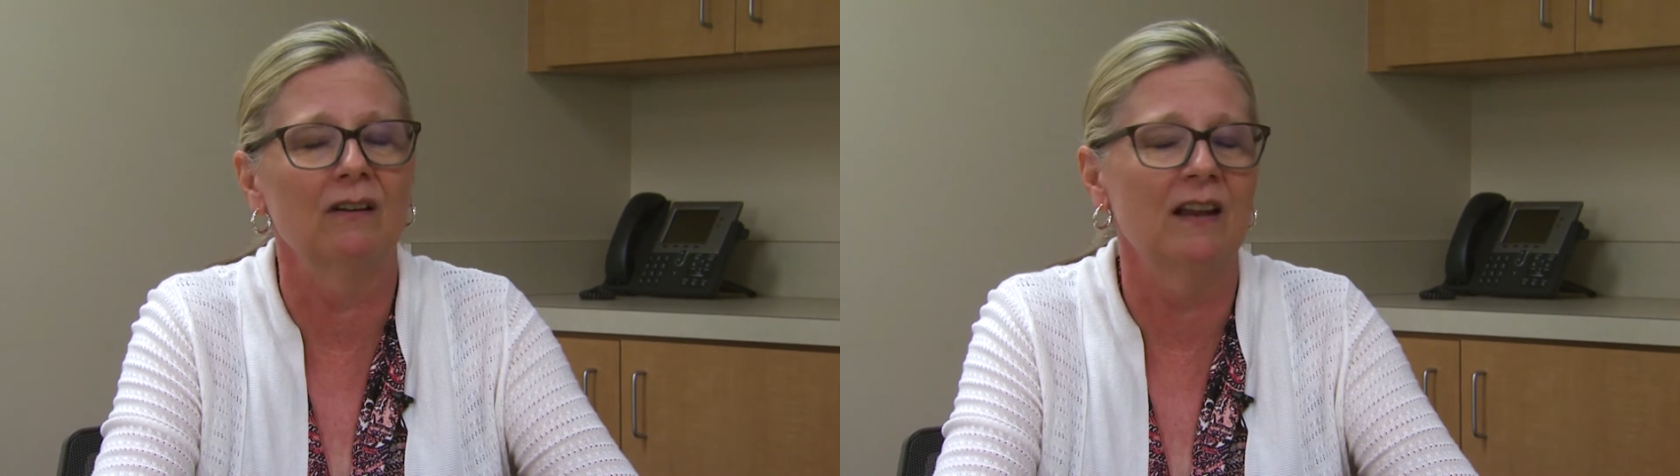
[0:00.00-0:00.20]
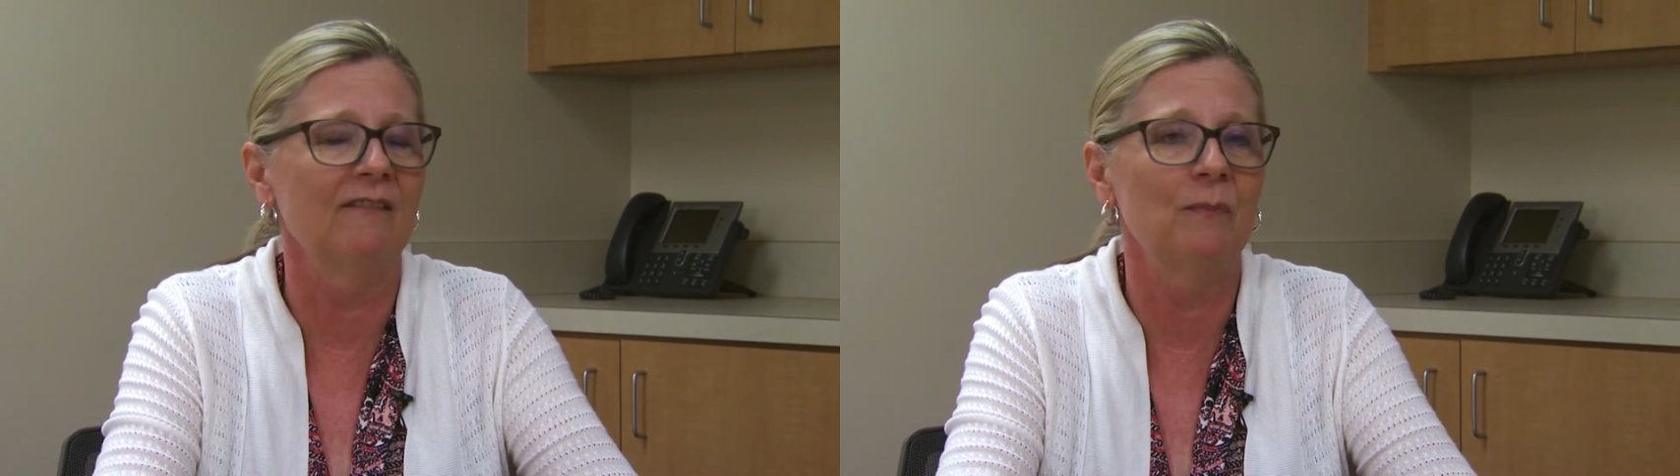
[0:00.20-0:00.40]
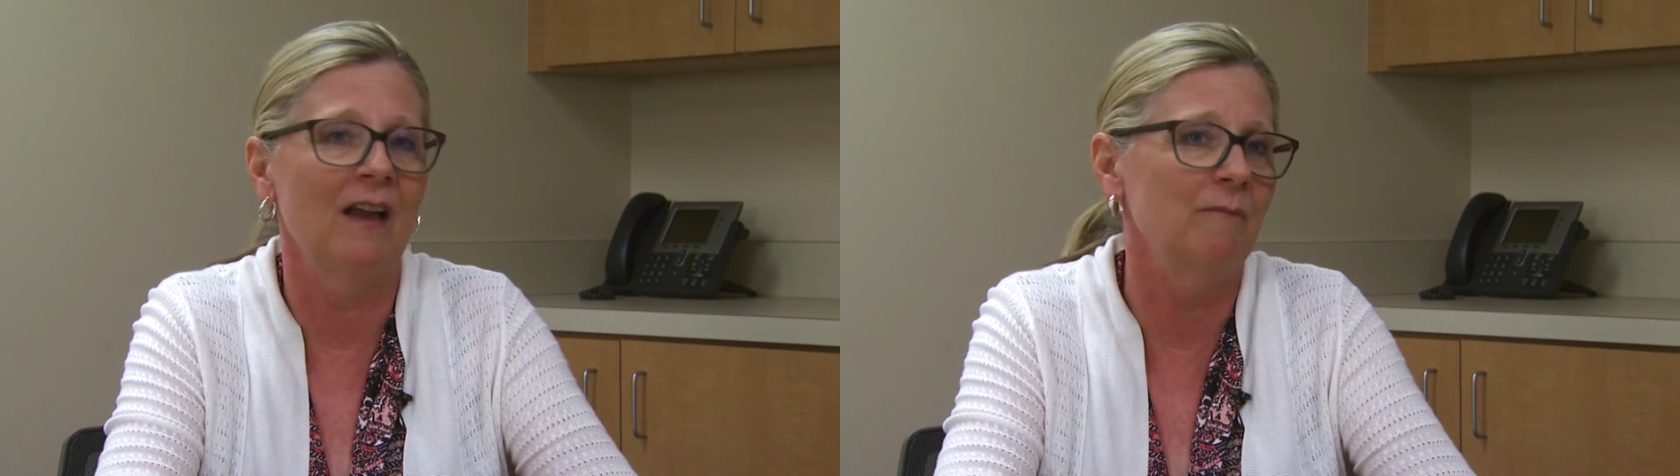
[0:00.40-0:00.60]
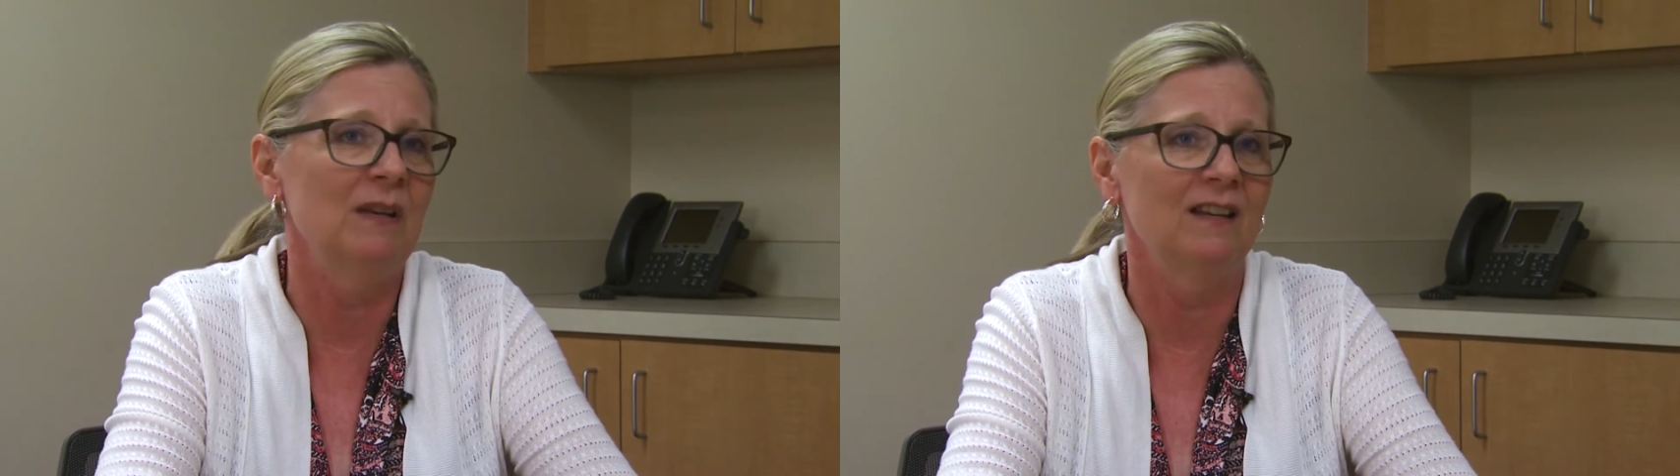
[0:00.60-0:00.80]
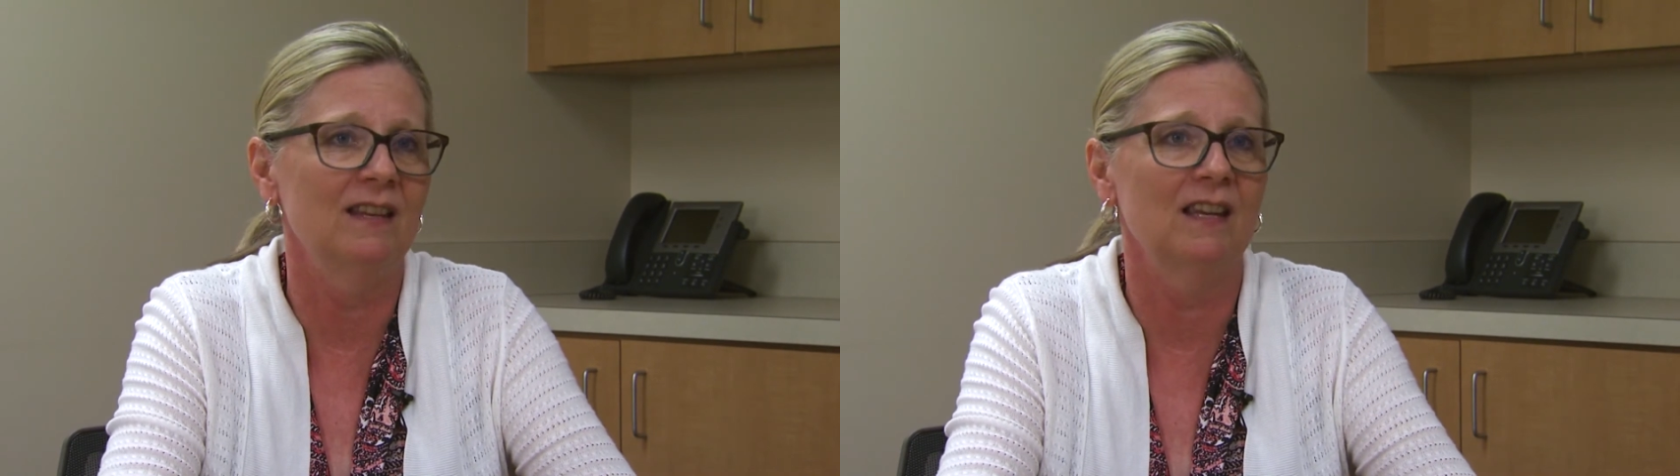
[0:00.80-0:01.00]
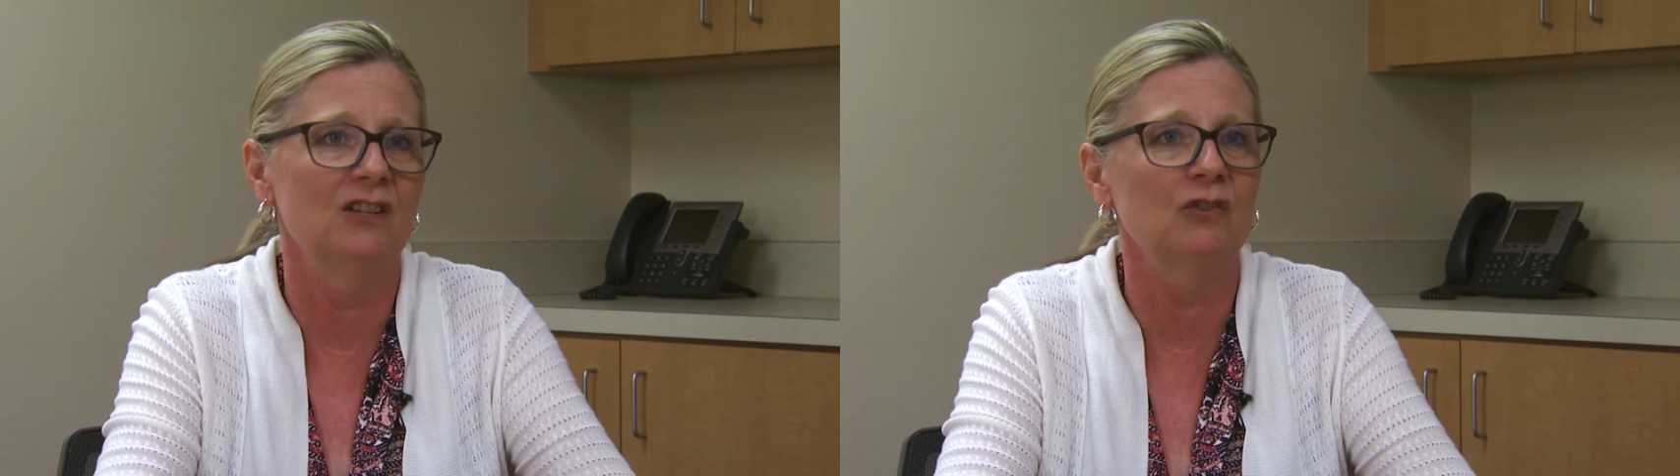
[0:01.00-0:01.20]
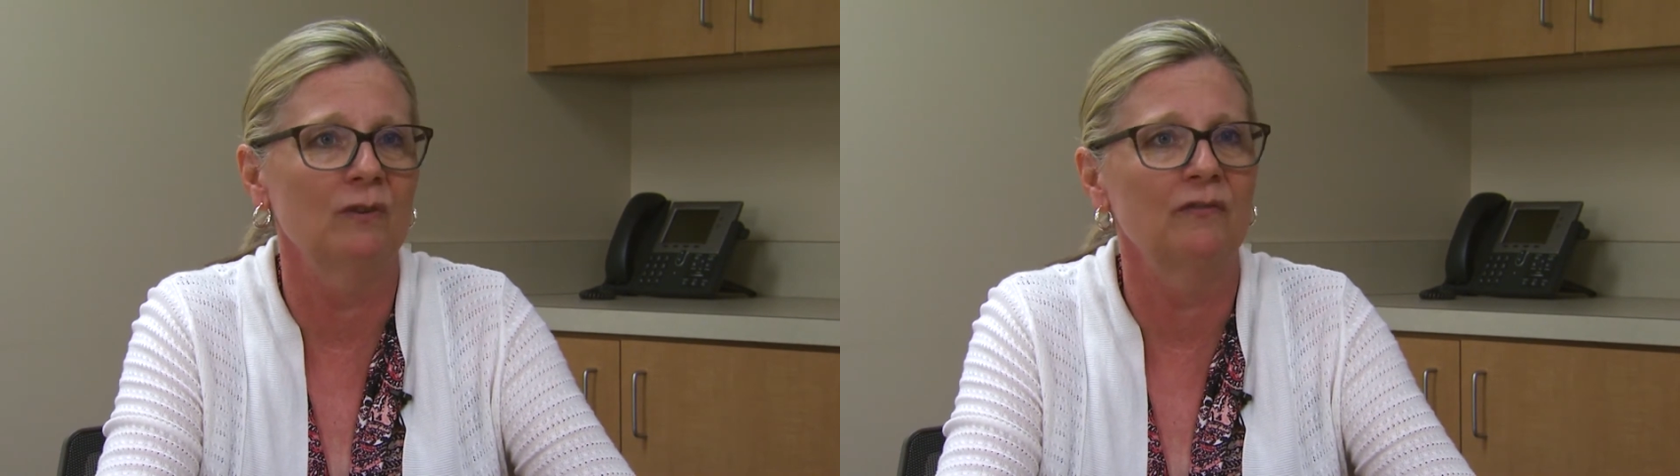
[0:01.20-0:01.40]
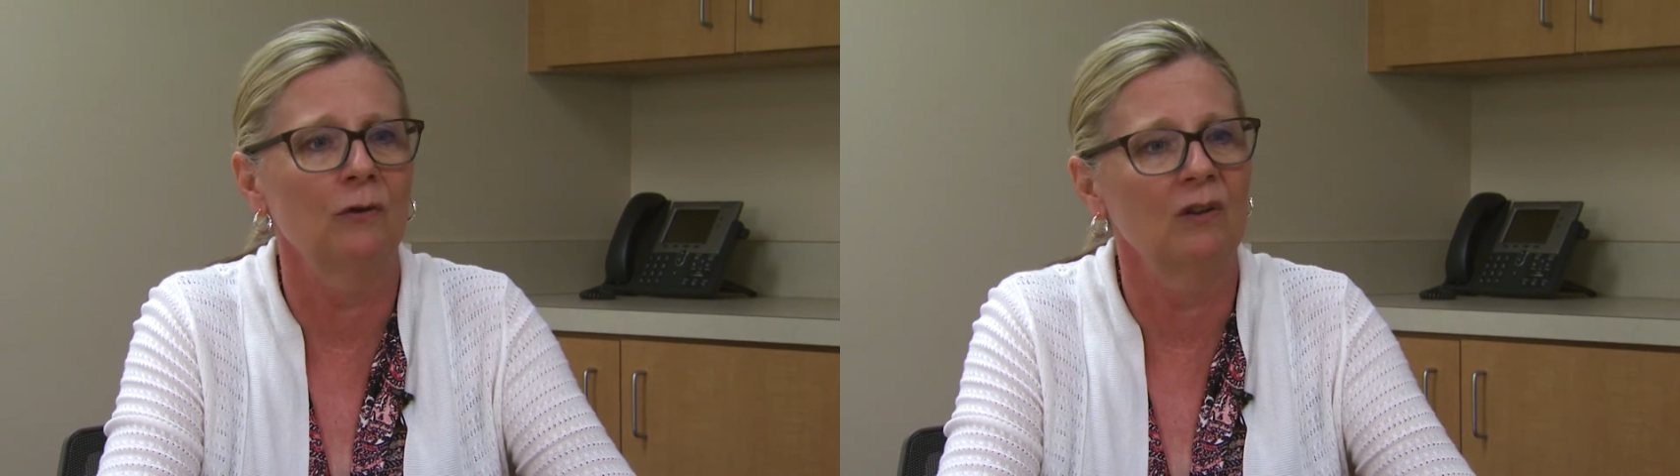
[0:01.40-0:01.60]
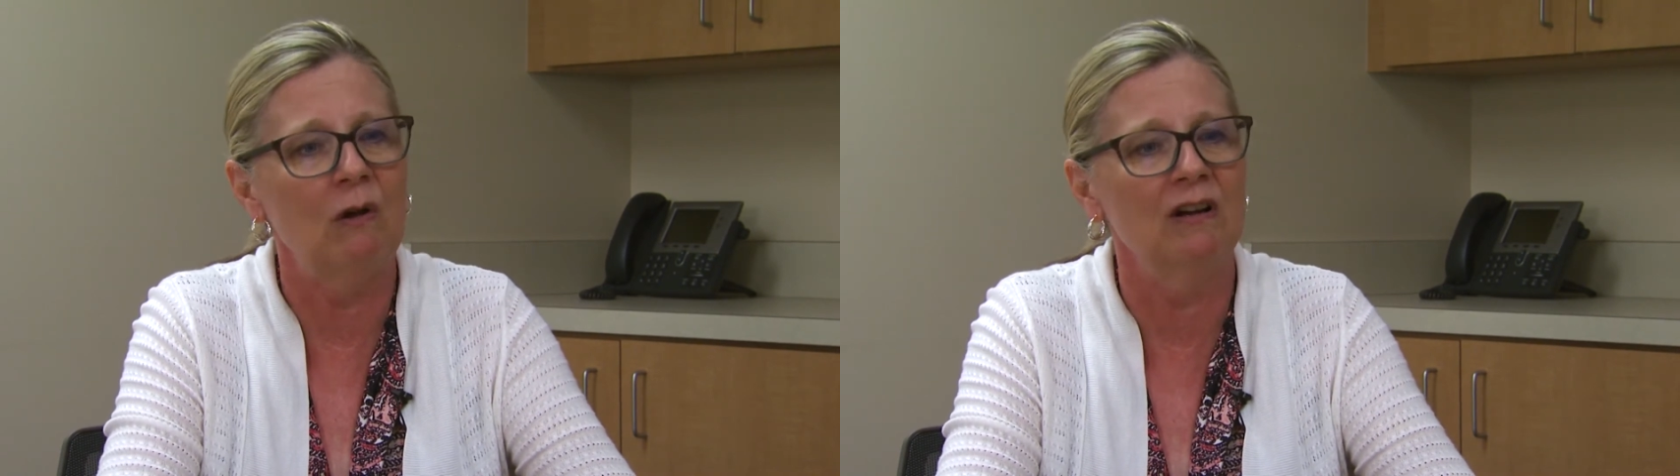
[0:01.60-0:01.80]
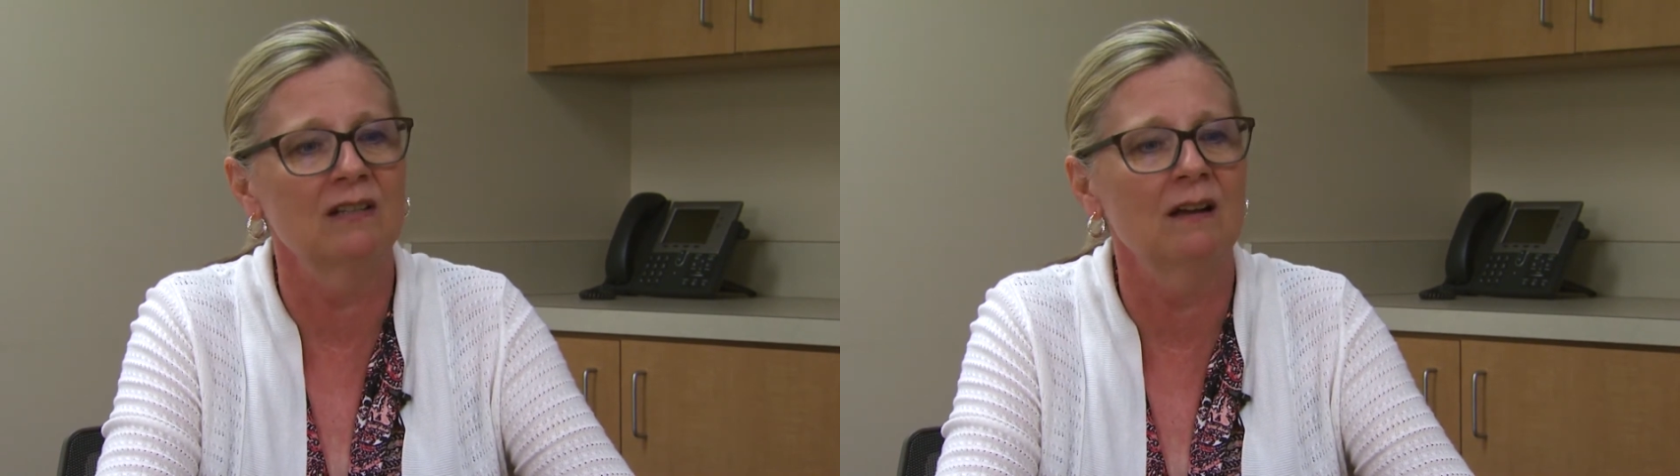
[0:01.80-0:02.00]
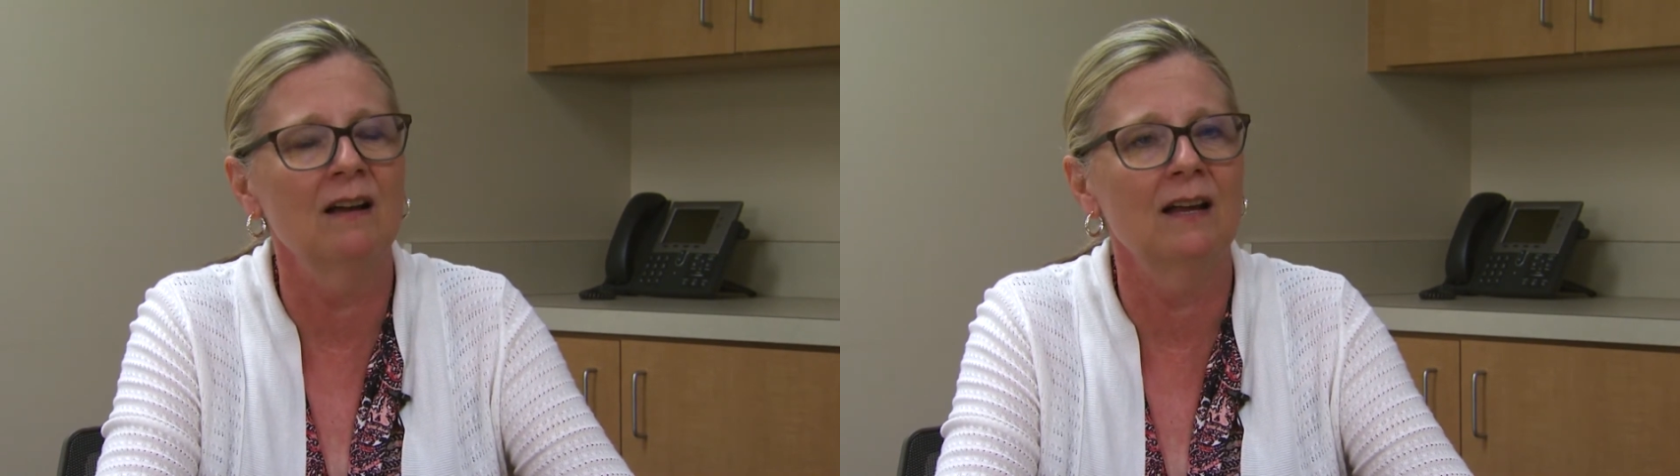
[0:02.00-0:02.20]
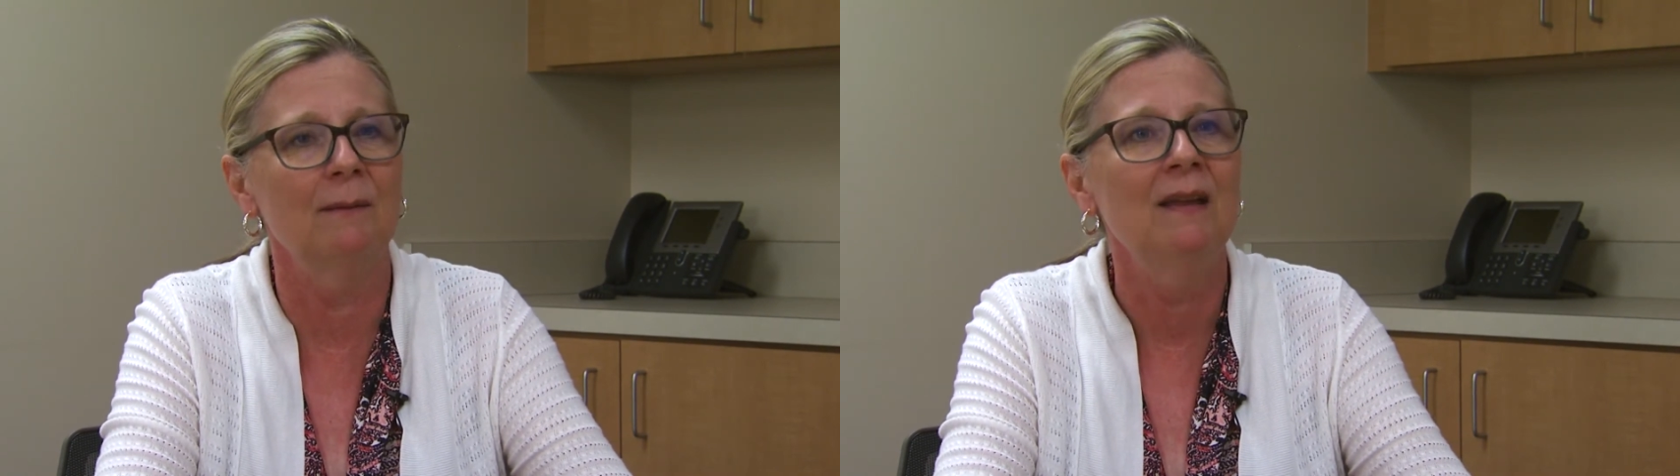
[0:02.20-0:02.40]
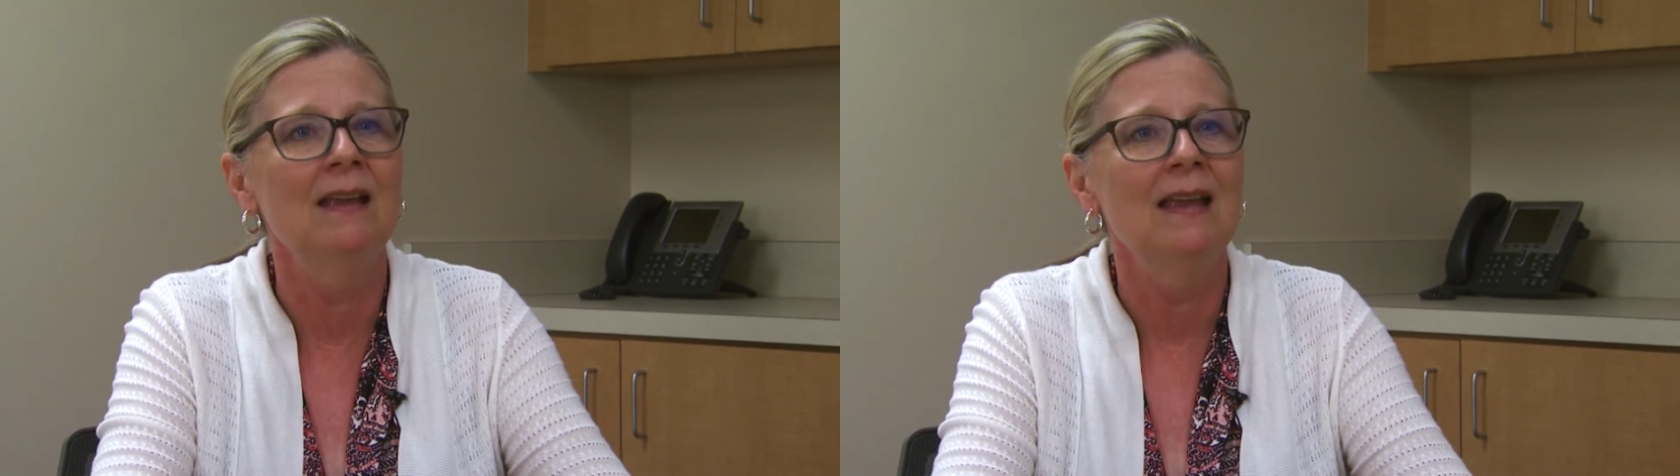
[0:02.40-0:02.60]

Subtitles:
And I've been in the industry for a long time,